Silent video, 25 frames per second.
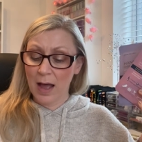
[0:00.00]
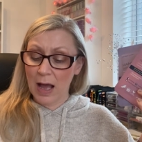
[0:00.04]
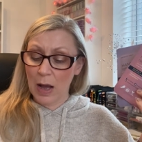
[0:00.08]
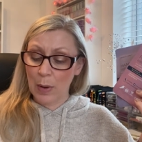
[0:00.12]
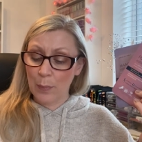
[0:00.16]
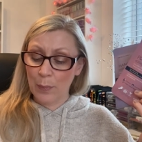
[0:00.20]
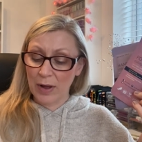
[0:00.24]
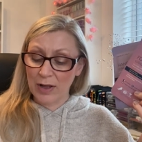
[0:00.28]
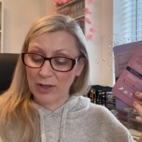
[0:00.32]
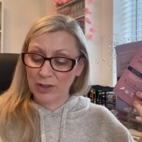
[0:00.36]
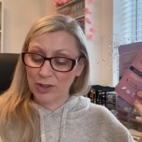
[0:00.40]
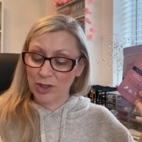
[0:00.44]

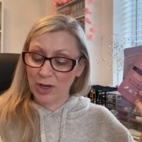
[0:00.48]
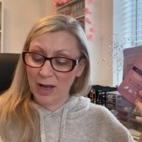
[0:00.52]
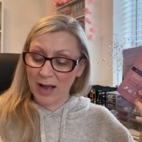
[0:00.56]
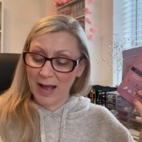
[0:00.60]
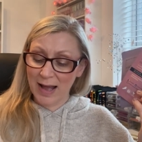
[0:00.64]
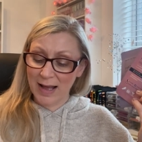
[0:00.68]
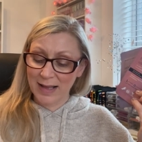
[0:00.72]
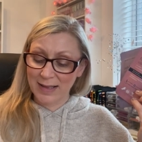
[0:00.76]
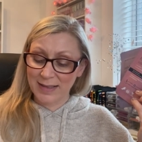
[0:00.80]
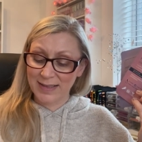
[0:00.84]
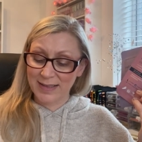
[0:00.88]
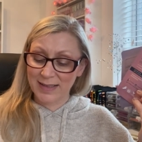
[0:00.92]
And whilst your
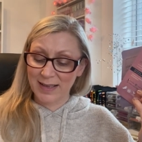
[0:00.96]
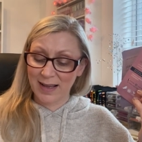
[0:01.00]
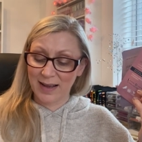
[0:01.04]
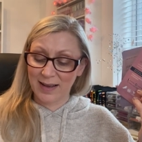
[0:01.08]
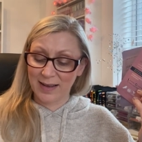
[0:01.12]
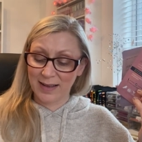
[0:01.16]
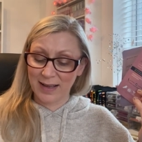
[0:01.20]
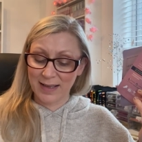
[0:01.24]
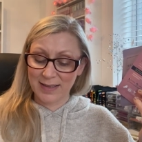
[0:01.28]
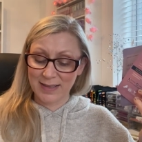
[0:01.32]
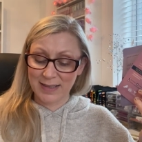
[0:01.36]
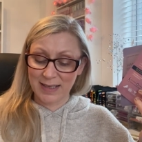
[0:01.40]
hands are
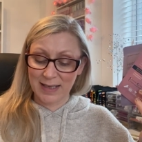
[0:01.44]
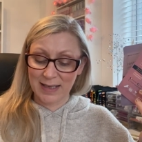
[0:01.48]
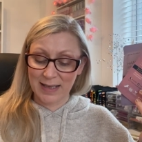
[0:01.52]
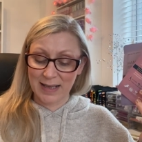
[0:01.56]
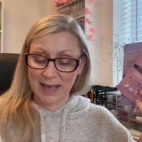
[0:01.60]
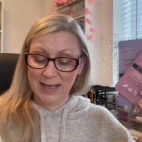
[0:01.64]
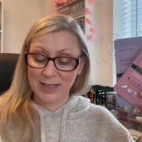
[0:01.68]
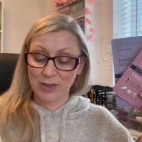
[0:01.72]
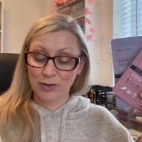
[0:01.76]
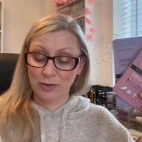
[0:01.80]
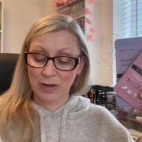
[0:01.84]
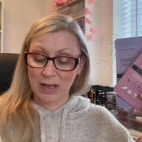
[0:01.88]

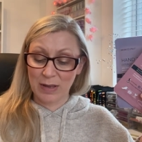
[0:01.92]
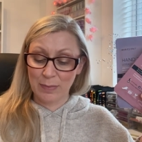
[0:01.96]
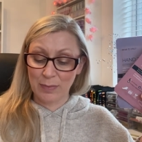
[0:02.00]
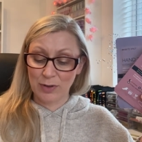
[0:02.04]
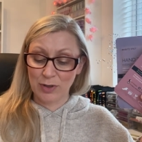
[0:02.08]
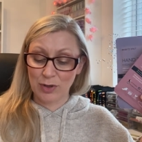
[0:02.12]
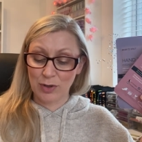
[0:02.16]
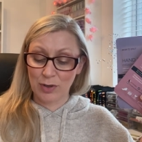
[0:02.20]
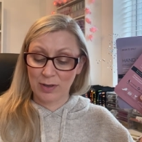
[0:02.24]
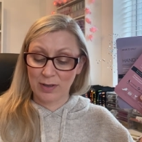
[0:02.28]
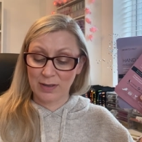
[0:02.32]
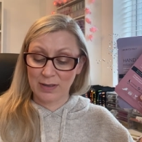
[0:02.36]
getting a
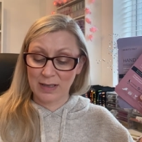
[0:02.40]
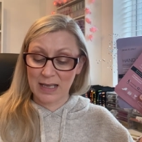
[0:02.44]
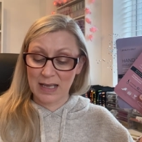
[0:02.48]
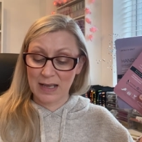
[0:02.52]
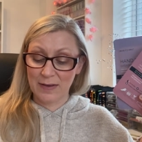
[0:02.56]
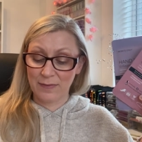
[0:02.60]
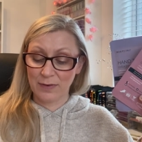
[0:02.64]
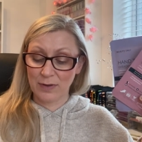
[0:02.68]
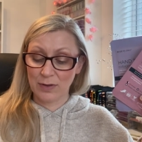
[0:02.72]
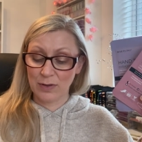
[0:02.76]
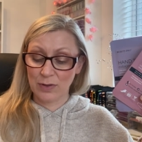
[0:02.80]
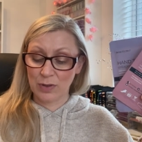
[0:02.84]
treatment, you can
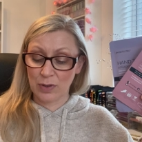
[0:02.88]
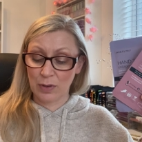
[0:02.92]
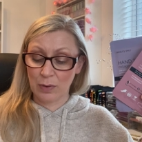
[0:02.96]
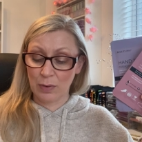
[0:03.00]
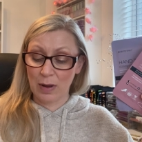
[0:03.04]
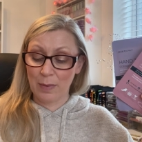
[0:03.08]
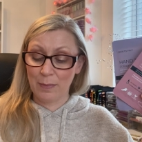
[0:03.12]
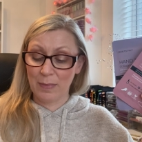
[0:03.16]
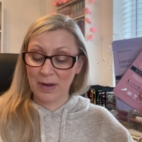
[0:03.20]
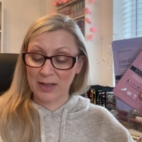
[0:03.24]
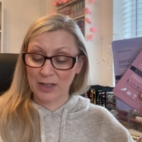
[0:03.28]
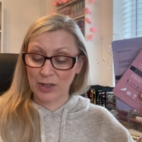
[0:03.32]
even do
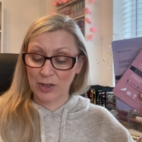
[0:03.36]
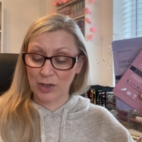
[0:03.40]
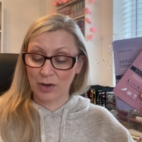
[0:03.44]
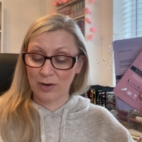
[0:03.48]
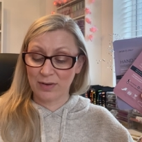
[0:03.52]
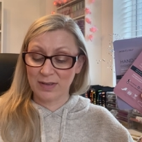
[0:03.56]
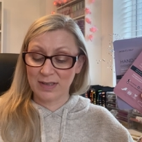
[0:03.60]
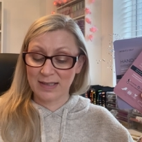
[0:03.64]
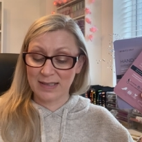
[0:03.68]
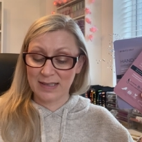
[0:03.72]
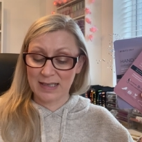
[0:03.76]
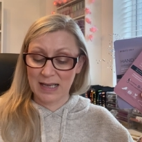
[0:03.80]
a manicure
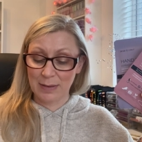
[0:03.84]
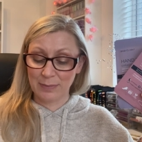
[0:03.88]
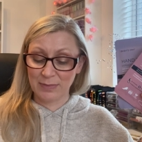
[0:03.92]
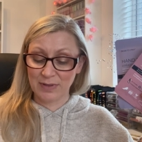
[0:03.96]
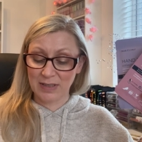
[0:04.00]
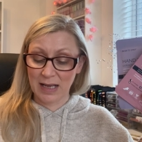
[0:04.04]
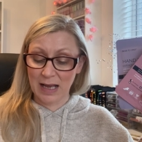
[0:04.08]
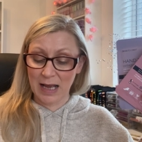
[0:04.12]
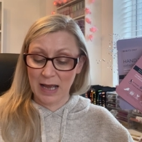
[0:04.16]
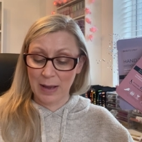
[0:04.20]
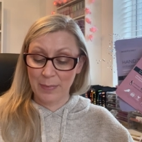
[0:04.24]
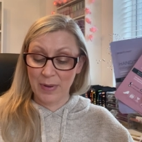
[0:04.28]
at the same
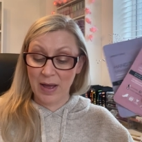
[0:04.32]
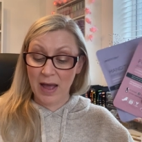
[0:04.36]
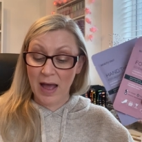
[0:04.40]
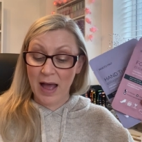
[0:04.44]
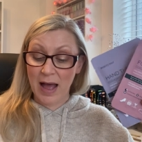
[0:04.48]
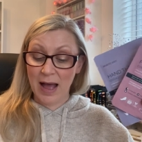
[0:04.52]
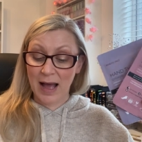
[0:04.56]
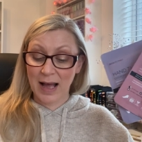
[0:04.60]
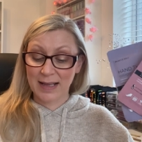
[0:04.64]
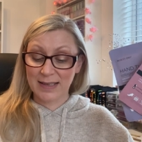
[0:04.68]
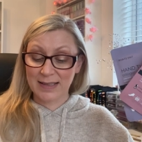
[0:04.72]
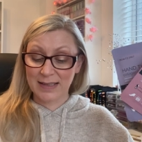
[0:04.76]
time,
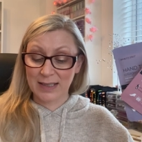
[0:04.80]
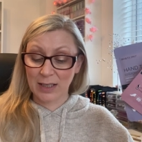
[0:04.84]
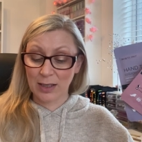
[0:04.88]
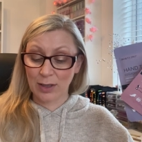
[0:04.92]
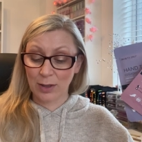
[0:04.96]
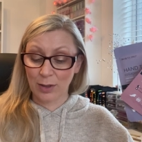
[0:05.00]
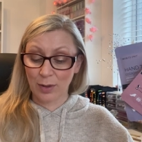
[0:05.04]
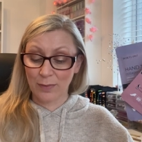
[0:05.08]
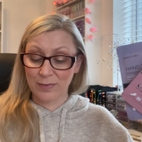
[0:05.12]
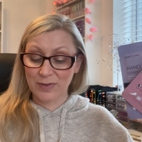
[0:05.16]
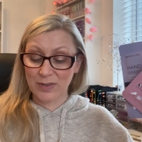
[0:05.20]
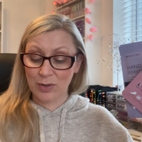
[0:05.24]
as the
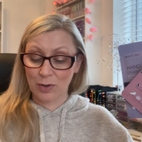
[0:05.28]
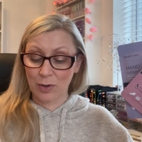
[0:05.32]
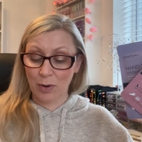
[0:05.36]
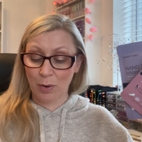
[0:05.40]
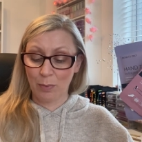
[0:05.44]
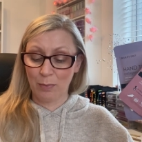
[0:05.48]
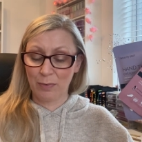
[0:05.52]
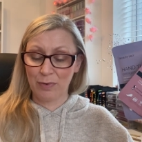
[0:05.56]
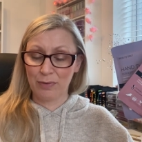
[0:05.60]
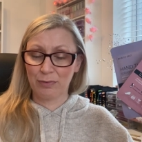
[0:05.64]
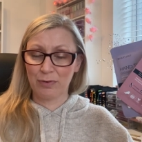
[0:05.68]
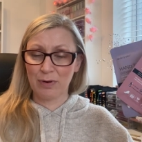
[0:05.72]
gloves
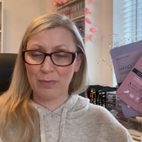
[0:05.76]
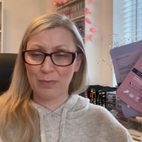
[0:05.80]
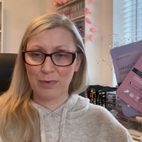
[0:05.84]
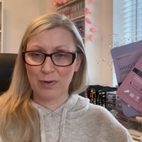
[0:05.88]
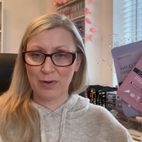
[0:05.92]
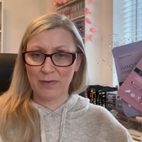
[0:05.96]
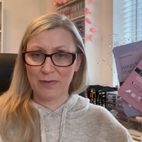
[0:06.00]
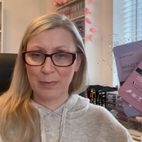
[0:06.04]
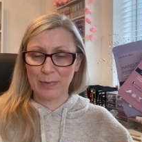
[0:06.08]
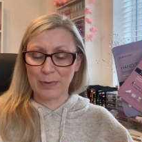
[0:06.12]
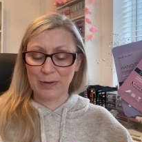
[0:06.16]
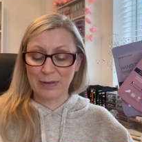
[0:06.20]
come with
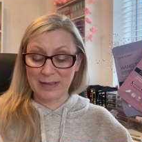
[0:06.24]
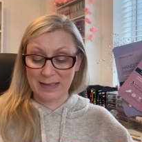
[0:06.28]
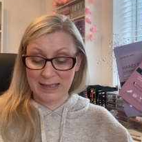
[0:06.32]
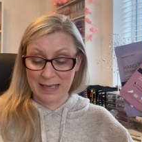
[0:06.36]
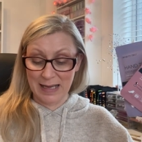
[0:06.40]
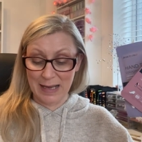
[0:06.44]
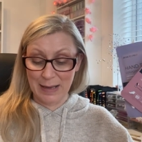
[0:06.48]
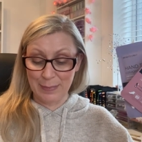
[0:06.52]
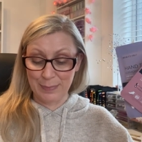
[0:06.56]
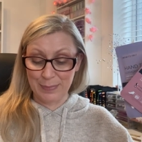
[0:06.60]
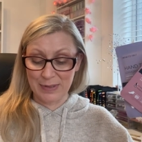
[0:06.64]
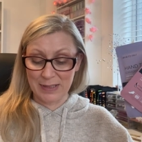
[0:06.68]
removable
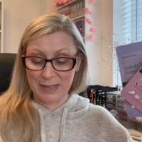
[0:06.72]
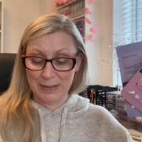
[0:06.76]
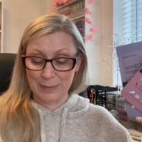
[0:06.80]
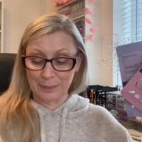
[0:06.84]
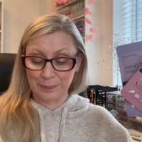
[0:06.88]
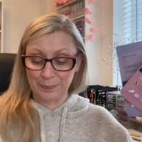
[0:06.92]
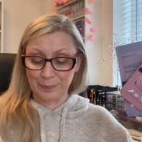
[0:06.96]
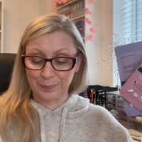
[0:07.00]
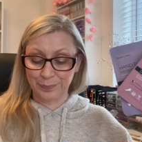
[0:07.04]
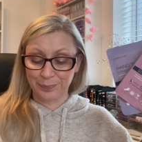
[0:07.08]
tips.